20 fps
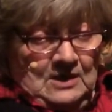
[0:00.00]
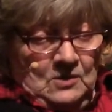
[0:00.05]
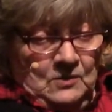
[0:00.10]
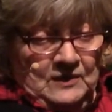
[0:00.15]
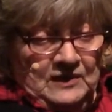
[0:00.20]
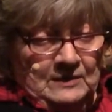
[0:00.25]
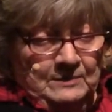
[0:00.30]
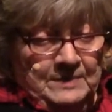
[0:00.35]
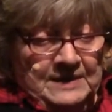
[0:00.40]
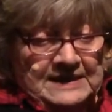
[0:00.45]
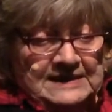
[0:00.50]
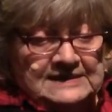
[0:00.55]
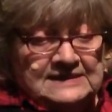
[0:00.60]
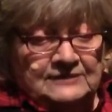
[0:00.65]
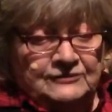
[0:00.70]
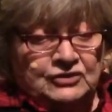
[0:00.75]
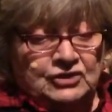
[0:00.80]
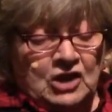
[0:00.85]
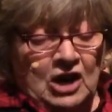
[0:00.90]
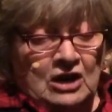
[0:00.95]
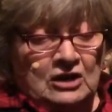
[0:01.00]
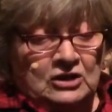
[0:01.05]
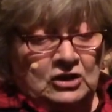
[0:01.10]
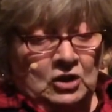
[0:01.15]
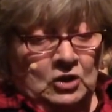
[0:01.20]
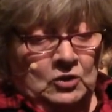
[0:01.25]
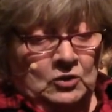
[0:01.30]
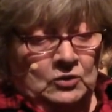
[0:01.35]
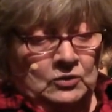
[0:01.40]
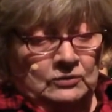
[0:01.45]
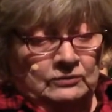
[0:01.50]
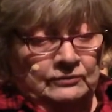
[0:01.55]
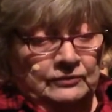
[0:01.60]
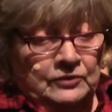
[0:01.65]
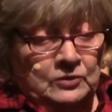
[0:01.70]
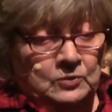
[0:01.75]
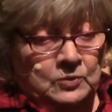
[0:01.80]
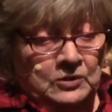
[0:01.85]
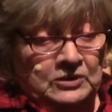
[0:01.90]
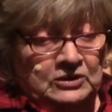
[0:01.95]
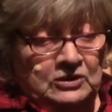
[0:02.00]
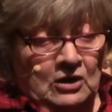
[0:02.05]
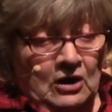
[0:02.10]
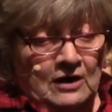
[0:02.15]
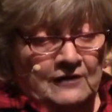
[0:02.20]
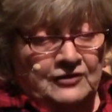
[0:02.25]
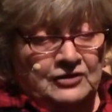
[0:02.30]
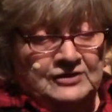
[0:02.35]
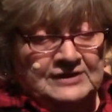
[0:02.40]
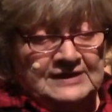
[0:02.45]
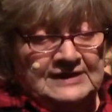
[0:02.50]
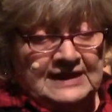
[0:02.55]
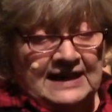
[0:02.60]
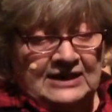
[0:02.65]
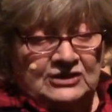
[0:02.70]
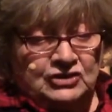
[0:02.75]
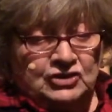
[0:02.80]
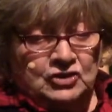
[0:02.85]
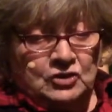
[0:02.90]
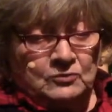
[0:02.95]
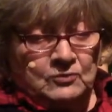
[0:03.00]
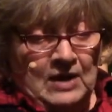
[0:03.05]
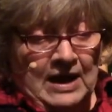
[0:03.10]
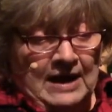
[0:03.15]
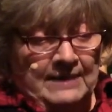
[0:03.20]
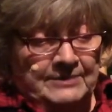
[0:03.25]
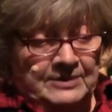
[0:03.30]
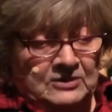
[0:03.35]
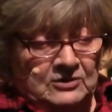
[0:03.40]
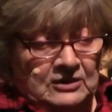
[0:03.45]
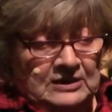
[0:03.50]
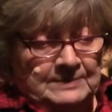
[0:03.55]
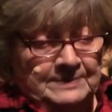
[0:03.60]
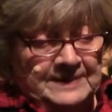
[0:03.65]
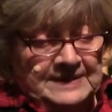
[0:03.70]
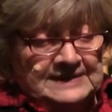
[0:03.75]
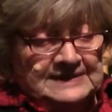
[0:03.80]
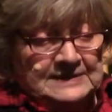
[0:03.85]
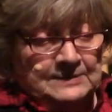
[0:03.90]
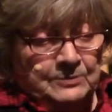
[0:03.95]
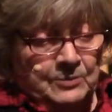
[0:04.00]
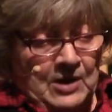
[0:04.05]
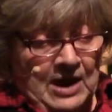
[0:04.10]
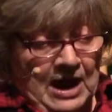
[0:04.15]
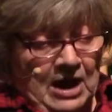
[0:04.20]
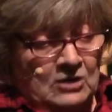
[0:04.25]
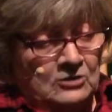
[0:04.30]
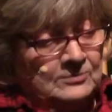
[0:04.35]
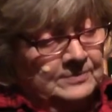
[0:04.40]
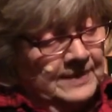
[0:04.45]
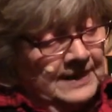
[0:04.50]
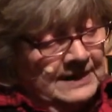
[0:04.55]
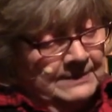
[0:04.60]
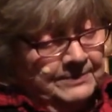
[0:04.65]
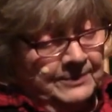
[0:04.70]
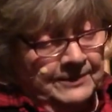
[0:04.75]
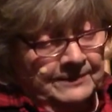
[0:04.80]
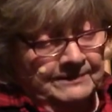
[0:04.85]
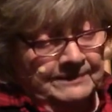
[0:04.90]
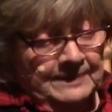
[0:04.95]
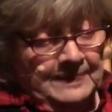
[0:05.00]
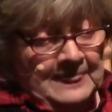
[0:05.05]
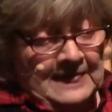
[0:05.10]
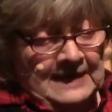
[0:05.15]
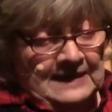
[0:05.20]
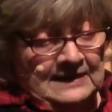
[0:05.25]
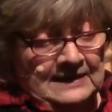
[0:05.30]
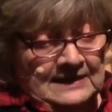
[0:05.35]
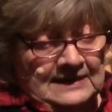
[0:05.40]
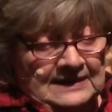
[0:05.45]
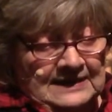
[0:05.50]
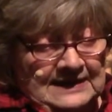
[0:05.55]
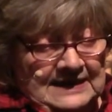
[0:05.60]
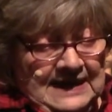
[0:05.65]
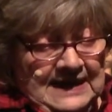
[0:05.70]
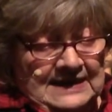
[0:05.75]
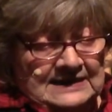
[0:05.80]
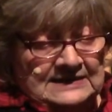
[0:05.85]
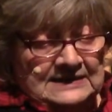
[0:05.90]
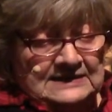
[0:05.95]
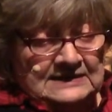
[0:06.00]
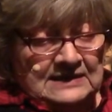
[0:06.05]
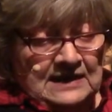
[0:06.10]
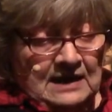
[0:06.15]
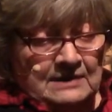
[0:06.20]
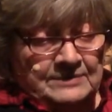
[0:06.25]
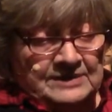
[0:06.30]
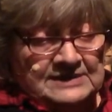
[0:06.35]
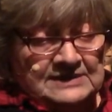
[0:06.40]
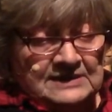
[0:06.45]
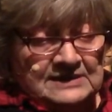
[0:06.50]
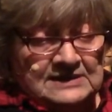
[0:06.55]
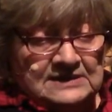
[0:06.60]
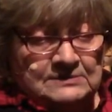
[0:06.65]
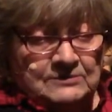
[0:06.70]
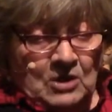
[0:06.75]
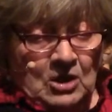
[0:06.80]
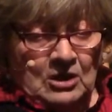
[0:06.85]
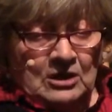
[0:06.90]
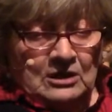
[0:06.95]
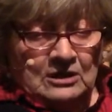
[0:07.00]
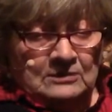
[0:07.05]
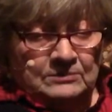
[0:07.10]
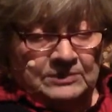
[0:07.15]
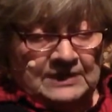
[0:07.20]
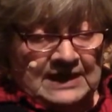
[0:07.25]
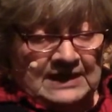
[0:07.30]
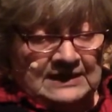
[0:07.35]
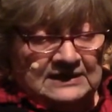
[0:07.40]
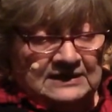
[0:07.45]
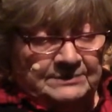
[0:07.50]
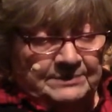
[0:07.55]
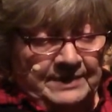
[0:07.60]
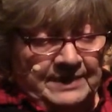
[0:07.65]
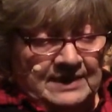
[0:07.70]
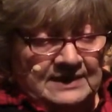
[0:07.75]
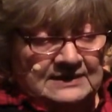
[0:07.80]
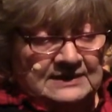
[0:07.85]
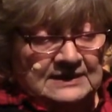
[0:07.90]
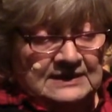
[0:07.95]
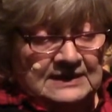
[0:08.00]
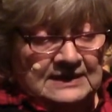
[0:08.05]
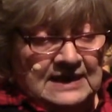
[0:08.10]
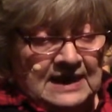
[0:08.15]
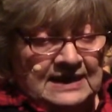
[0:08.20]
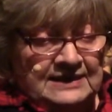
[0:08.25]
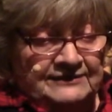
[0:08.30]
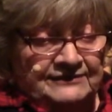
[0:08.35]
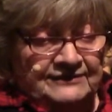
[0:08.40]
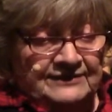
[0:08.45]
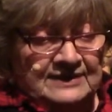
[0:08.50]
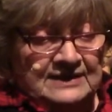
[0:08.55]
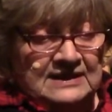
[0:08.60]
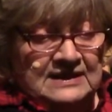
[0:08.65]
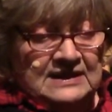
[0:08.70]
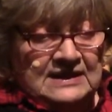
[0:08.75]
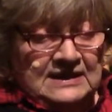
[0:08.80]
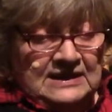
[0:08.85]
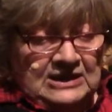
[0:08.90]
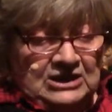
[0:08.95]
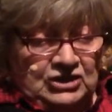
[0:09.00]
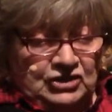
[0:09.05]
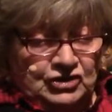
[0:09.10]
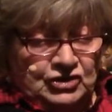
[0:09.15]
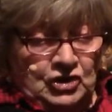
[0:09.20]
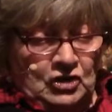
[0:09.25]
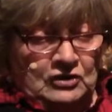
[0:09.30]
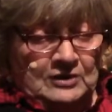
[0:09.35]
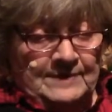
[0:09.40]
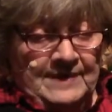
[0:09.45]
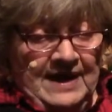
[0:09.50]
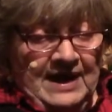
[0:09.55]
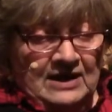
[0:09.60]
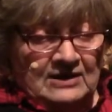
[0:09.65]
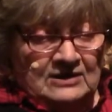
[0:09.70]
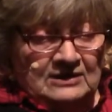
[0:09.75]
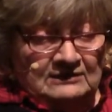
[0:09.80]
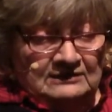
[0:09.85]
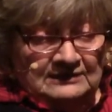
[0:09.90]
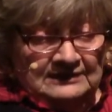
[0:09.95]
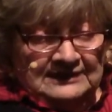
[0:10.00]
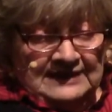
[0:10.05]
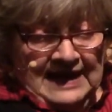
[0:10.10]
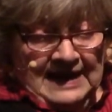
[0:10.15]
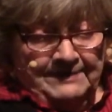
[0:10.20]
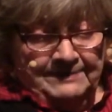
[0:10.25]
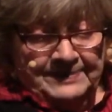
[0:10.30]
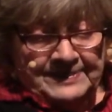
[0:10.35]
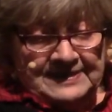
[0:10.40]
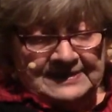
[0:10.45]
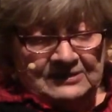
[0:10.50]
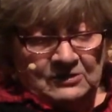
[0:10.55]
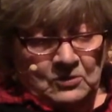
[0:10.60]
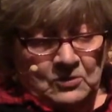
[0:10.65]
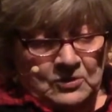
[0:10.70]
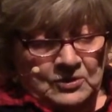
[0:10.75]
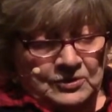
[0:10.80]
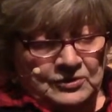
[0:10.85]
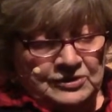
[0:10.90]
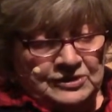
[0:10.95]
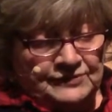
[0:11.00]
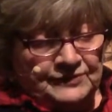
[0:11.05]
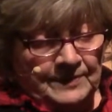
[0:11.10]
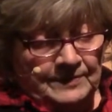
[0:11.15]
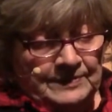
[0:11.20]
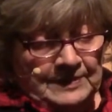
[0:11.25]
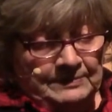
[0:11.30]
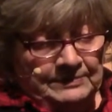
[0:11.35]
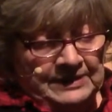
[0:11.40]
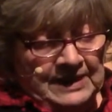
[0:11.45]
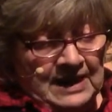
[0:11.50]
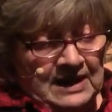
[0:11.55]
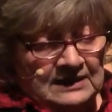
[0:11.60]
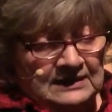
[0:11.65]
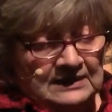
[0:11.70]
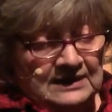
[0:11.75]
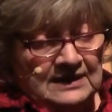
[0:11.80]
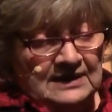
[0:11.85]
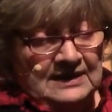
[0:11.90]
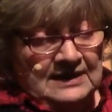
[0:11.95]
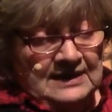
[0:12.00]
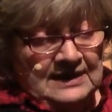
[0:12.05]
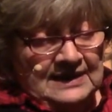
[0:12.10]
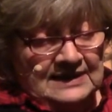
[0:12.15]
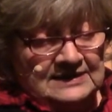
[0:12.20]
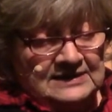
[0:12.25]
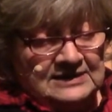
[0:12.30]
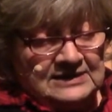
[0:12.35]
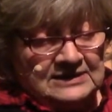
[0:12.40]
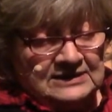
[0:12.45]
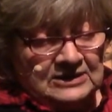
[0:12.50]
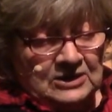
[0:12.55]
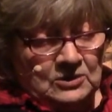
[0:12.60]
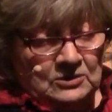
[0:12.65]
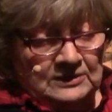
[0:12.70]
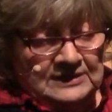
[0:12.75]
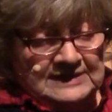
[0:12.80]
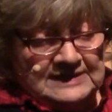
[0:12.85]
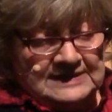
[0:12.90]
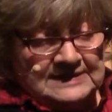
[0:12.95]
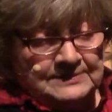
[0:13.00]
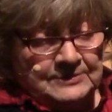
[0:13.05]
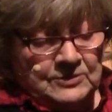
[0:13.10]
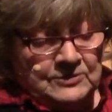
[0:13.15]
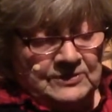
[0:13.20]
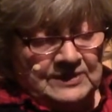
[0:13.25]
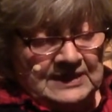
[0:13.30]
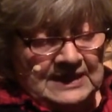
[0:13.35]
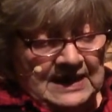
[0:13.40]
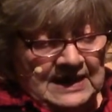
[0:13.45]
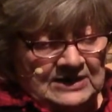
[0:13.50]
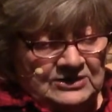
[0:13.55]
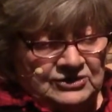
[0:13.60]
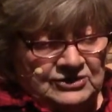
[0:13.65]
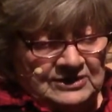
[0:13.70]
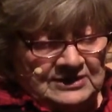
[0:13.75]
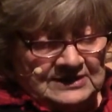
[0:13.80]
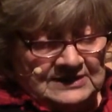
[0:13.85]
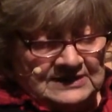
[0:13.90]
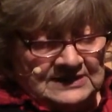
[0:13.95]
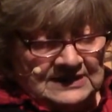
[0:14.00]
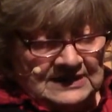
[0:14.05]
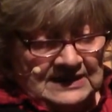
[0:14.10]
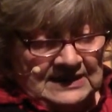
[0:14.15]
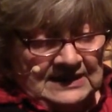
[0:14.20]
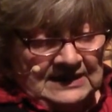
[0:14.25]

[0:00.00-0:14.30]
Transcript: With a piece of charcoal, the woodcarver sketched a robin on a piece of brown paper. He handed Thomas a small block of pine and a knife. He showed him how to lop the corners from the block and slowly smooth the edges.